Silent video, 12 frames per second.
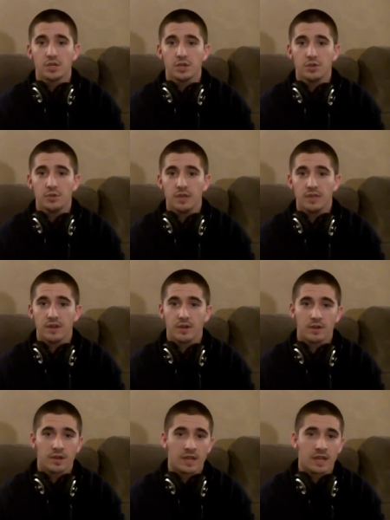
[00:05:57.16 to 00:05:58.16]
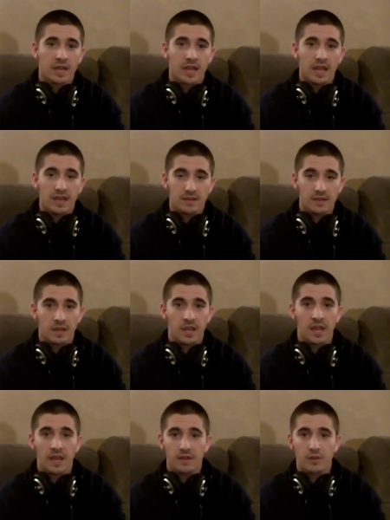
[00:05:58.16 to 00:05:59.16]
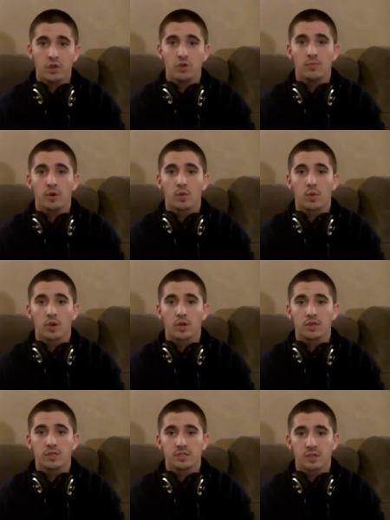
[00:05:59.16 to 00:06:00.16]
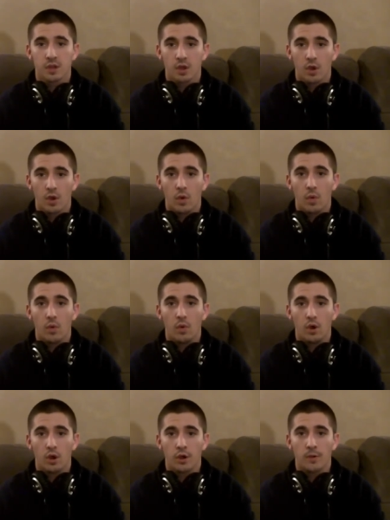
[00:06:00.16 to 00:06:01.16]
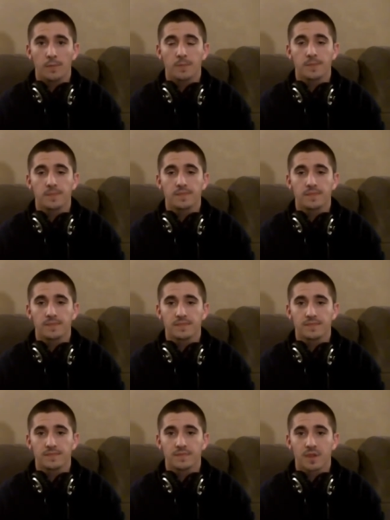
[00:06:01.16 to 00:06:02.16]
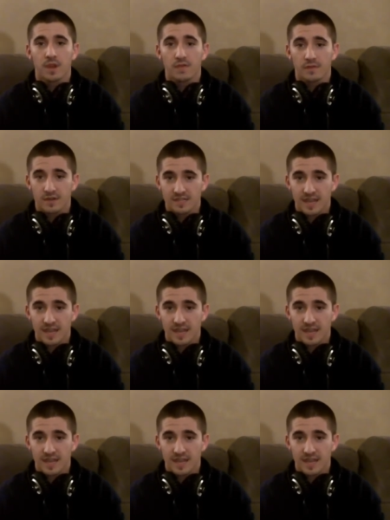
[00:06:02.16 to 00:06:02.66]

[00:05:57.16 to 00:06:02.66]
to either in, include more words or, for